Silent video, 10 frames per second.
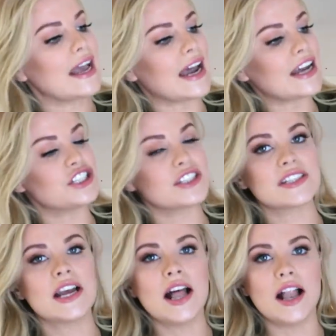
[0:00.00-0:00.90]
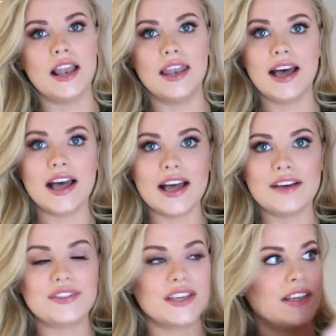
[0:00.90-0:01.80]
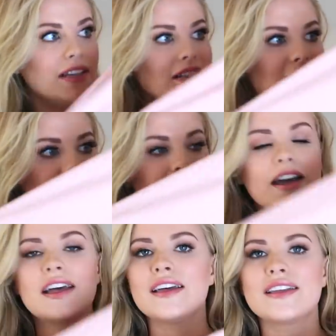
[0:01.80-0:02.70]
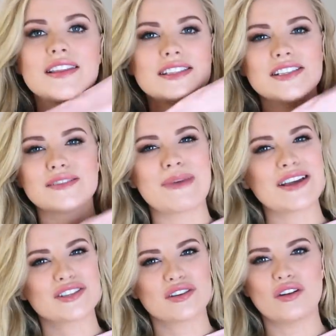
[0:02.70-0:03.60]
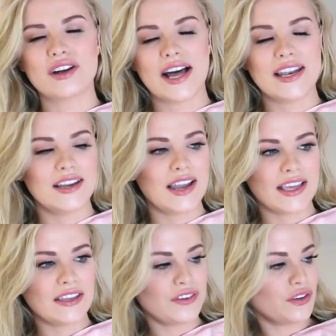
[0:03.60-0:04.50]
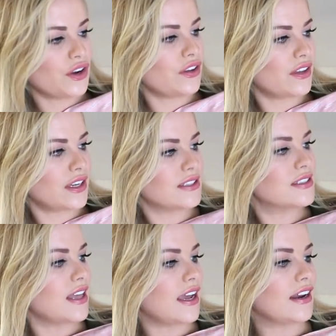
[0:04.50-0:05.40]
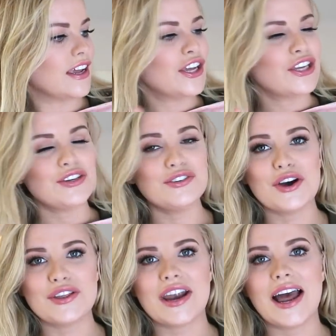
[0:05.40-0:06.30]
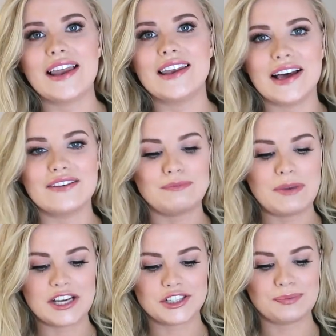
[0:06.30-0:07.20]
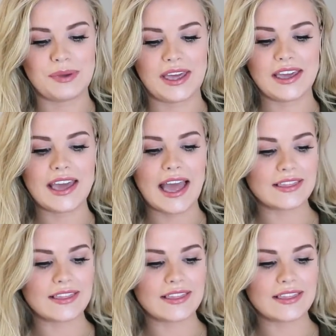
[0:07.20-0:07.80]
And I just love this. Like, this is my soul color. Like, if you know this, then you know that I love blush pink.